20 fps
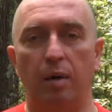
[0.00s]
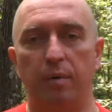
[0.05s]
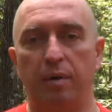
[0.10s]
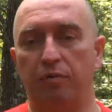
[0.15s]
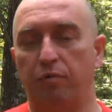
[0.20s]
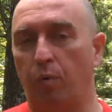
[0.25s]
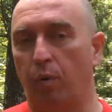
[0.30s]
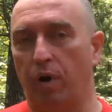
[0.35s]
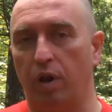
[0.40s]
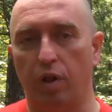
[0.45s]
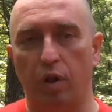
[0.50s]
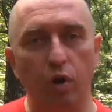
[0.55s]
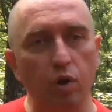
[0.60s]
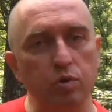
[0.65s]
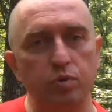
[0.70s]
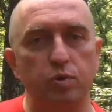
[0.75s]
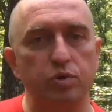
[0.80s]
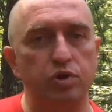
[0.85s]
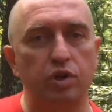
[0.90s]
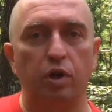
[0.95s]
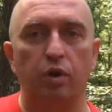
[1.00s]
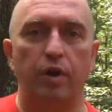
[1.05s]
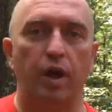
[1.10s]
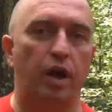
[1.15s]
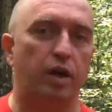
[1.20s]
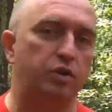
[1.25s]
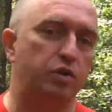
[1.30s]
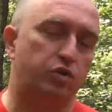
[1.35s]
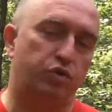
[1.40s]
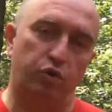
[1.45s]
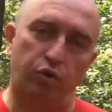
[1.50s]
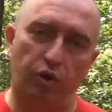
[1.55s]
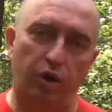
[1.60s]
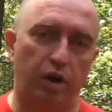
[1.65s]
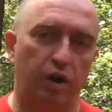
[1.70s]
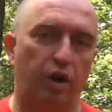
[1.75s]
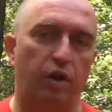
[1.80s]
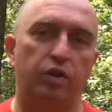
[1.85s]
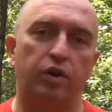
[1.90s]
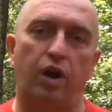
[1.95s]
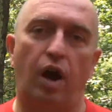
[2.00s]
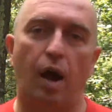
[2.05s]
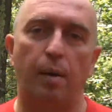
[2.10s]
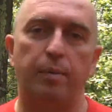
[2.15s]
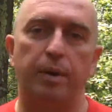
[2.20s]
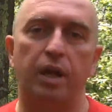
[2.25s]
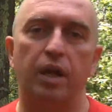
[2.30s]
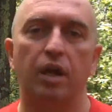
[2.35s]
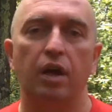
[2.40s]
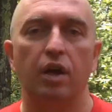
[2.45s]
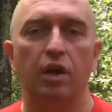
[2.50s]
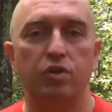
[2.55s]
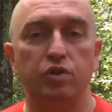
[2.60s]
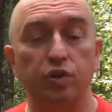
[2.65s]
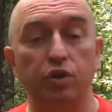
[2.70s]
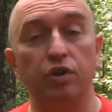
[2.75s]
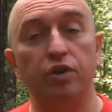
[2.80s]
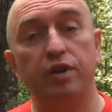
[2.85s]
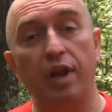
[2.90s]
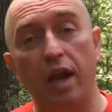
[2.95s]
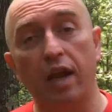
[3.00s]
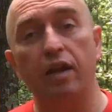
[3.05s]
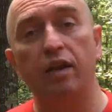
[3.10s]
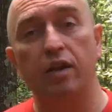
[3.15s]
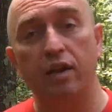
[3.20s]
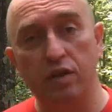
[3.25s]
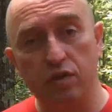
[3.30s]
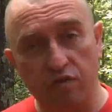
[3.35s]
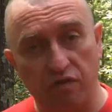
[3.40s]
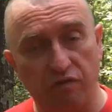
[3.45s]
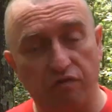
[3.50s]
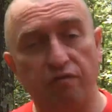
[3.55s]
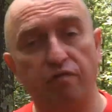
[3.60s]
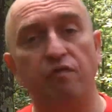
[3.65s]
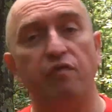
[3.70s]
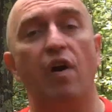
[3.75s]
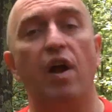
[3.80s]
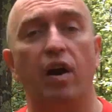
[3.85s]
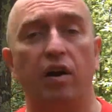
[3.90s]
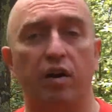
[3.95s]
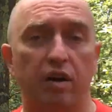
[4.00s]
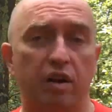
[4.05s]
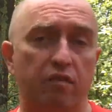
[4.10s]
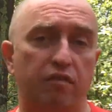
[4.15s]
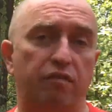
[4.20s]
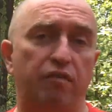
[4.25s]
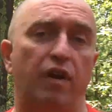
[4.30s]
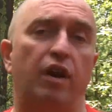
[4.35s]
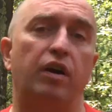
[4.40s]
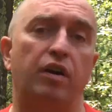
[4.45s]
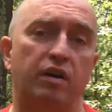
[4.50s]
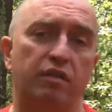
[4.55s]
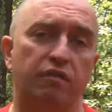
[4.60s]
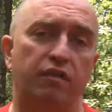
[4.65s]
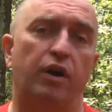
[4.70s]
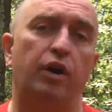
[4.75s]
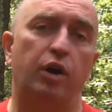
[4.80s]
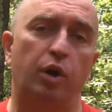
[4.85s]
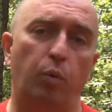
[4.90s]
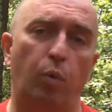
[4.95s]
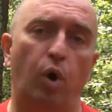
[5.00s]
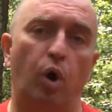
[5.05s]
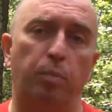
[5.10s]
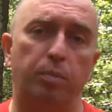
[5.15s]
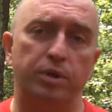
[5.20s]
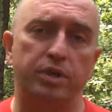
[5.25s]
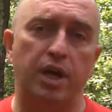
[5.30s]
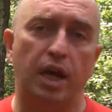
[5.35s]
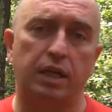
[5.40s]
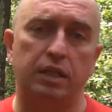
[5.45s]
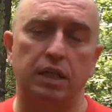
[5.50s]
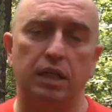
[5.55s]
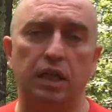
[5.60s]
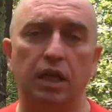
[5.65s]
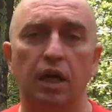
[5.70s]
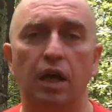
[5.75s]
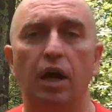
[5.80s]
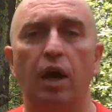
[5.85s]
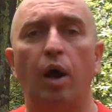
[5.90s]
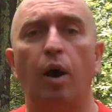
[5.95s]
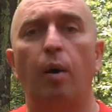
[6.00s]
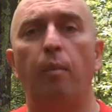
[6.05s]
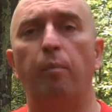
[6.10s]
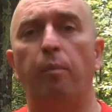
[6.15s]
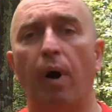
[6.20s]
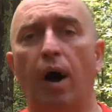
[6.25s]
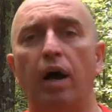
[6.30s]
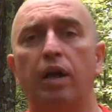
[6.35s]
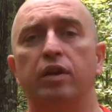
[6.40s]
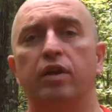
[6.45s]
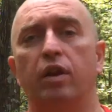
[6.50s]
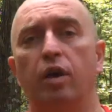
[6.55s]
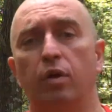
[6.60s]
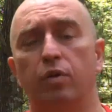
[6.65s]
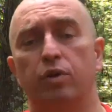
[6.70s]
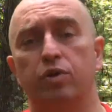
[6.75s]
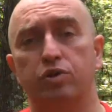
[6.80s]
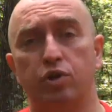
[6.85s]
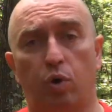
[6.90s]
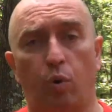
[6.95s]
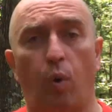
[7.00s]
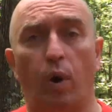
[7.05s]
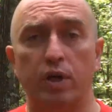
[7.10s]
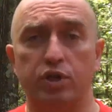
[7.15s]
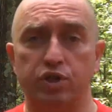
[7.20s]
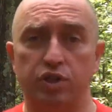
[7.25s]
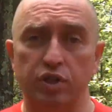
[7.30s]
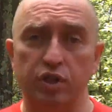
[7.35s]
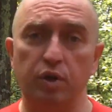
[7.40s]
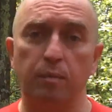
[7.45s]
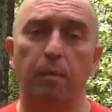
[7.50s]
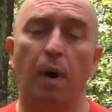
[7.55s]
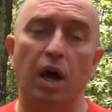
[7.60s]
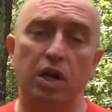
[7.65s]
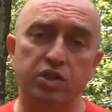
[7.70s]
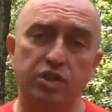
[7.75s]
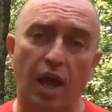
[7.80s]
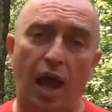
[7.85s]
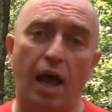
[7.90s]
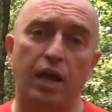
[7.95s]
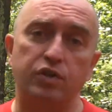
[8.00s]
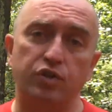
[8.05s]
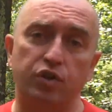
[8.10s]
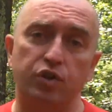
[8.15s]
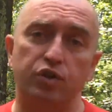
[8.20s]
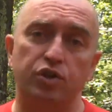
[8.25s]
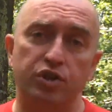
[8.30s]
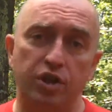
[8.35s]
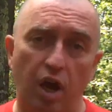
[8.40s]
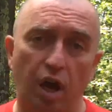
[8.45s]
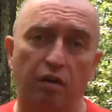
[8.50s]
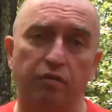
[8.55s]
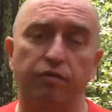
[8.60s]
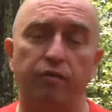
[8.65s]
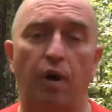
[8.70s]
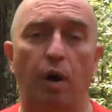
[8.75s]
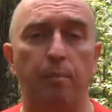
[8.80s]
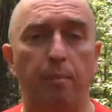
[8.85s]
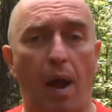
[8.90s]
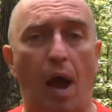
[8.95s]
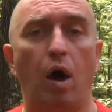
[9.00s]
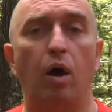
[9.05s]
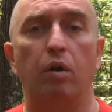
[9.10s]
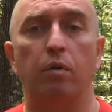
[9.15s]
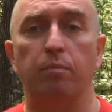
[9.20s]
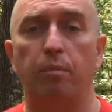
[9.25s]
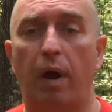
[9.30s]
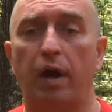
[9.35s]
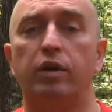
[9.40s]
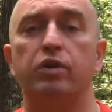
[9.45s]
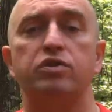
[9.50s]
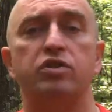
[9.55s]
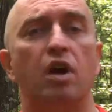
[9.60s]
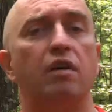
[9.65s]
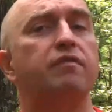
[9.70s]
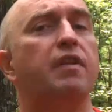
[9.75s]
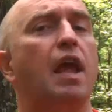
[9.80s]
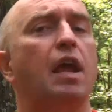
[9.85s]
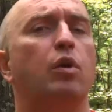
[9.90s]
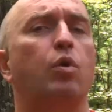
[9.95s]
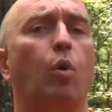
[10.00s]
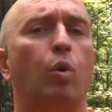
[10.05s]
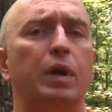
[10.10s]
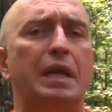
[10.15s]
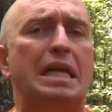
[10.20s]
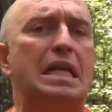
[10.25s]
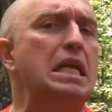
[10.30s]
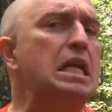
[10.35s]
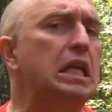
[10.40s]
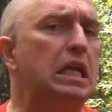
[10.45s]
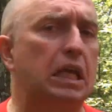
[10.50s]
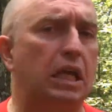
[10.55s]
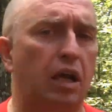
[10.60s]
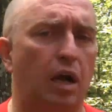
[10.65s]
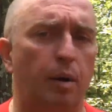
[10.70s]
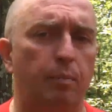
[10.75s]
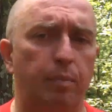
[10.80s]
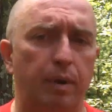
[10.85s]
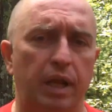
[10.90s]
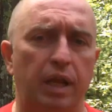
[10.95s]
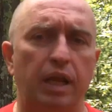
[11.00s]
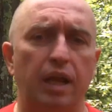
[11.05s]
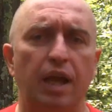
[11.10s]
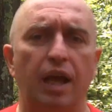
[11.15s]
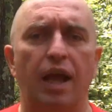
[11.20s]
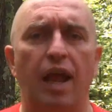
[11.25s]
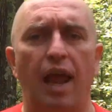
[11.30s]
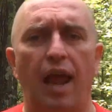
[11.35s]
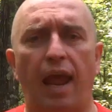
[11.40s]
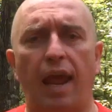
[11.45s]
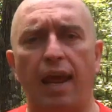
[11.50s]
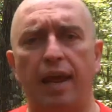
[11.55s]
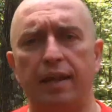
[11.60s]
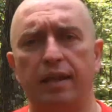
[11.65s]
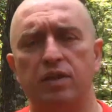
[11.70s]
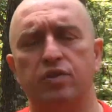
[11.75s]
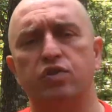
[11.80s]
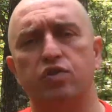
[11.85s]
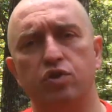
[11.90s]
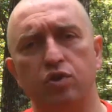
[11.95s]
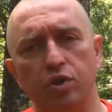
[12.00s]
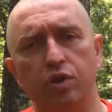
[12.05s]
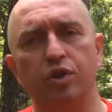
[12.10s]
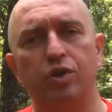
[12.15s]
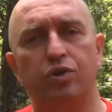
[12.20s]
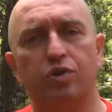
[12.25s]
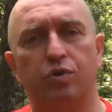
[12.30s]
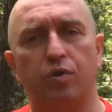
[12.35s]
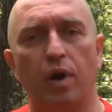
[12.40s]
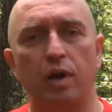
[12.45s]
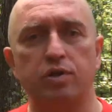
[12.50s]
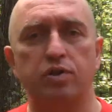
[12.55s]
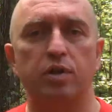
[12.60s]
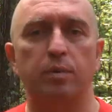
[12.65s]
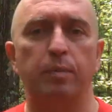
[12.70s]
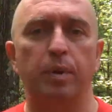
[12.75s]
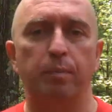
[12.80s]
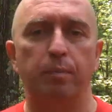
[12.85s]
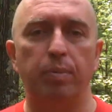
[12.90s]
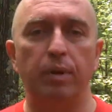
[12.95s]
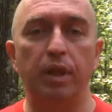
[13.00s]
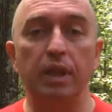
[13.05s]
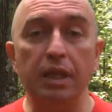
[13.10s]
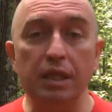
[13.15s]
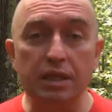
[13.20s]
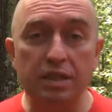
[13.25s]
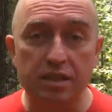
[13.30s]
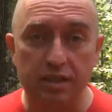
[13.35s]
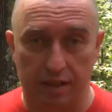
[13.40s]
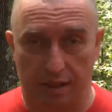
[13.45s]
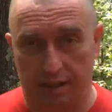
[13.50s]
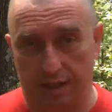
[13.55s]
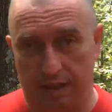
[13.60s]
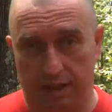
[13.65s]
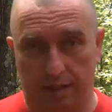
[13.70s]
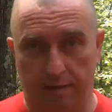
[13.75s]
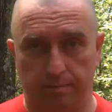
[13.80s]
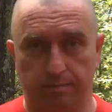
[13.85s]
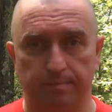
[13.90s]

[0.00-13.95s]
If one of those was to go down, you still got another copy. So your data is very, very, very well protected. But, you know, there's a question you must ask yourself about Microsoft and or any company, and it's, do you trust them implicitly?